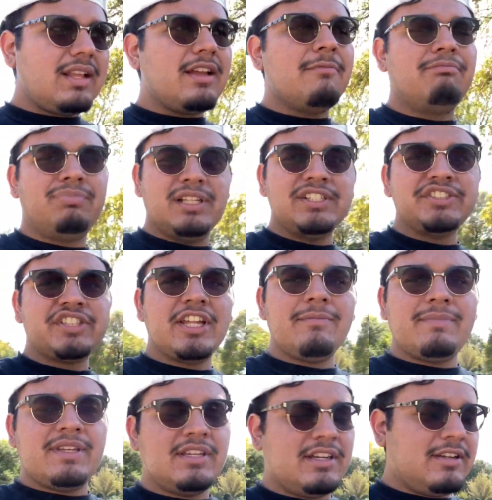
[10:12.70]
please hit
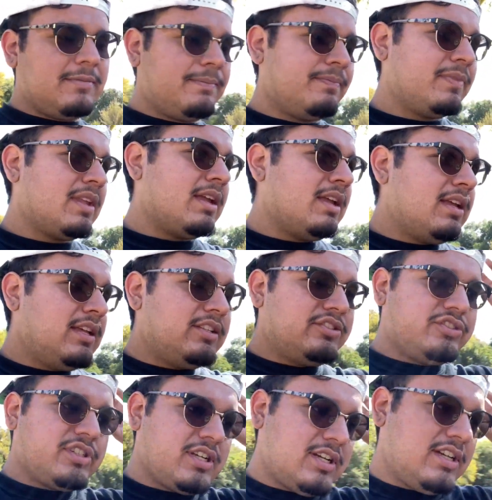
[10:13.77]
me up,
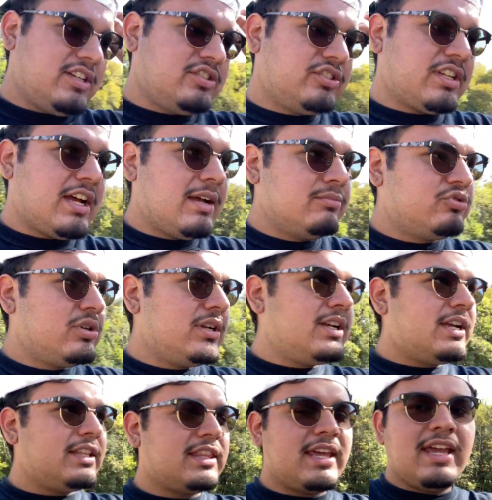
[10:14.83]
because I'm trying to
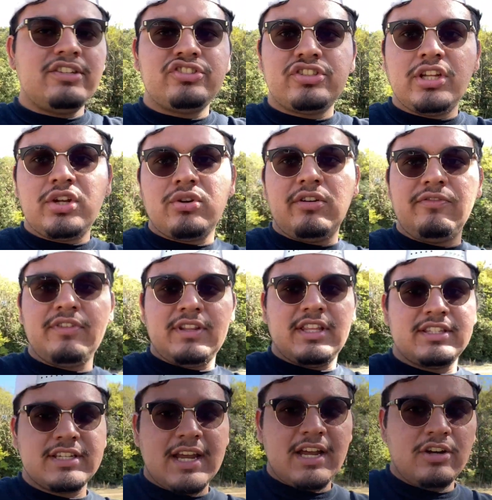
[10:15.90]
get the HD grill for the
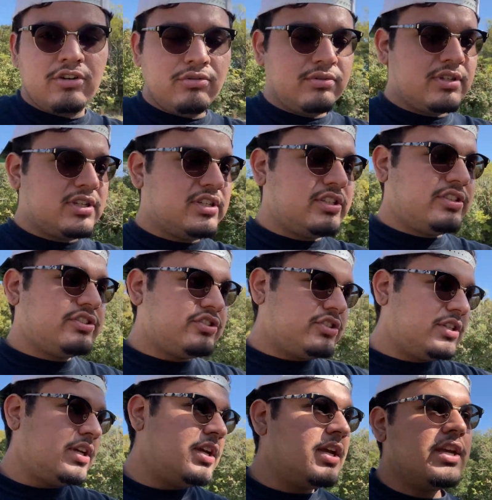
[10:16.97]
Tahoe. Because
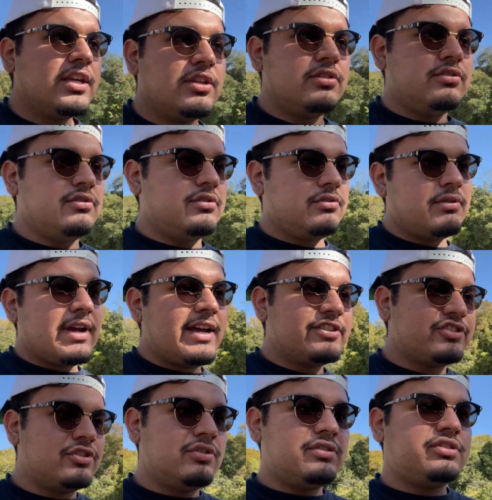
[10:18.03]
you guys
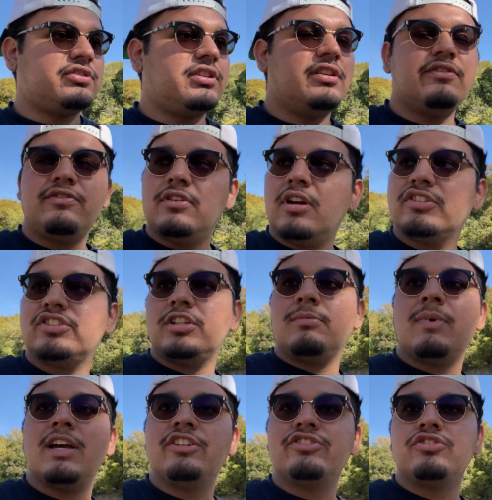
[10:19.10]
know, if y'all saw my
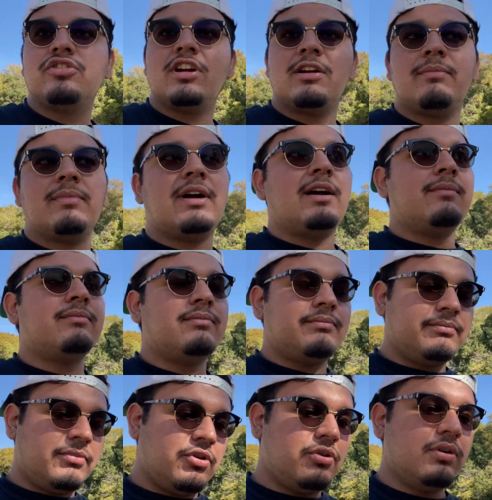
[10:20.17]
Instagram, I'm
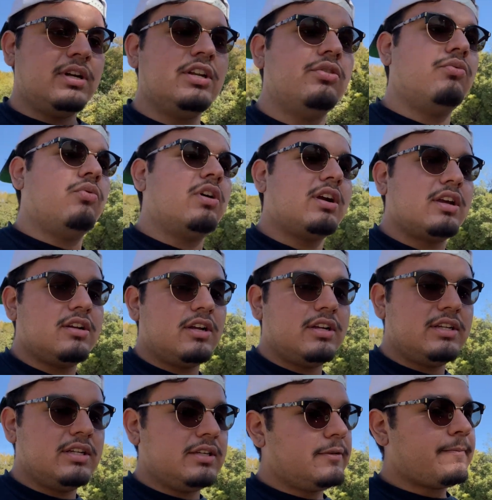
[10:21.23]
already working on
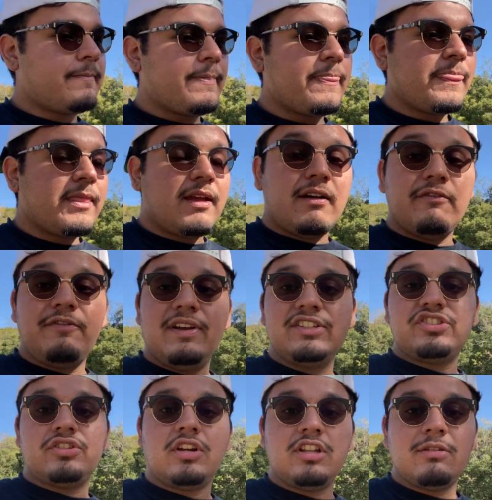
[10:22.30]
it. I'm fixing
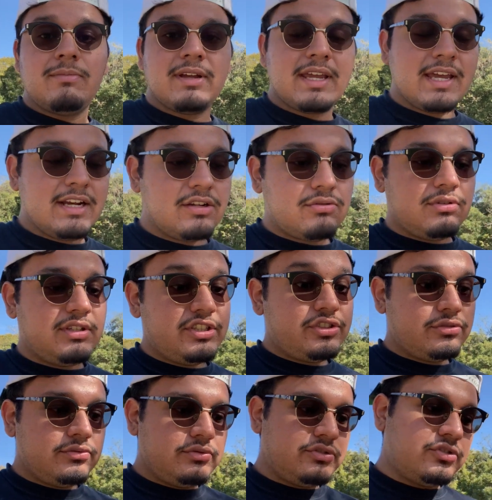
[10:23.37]
all the mechanical
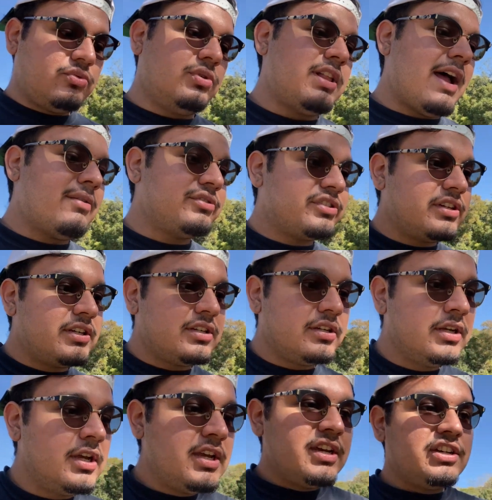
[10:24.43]
issues. Well, I was gonna
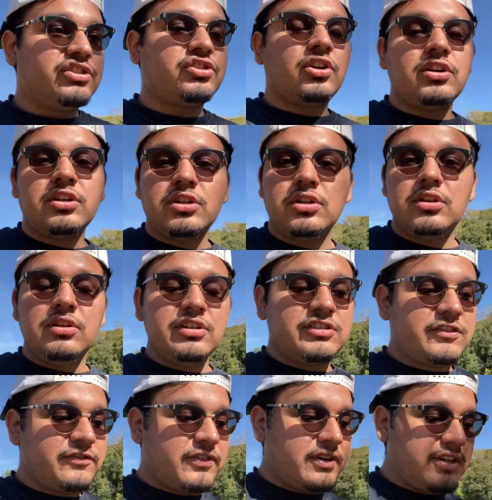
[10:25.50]
start on the looks
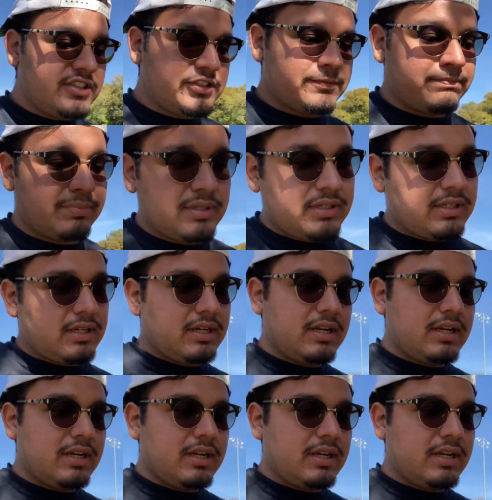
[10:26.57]
first, but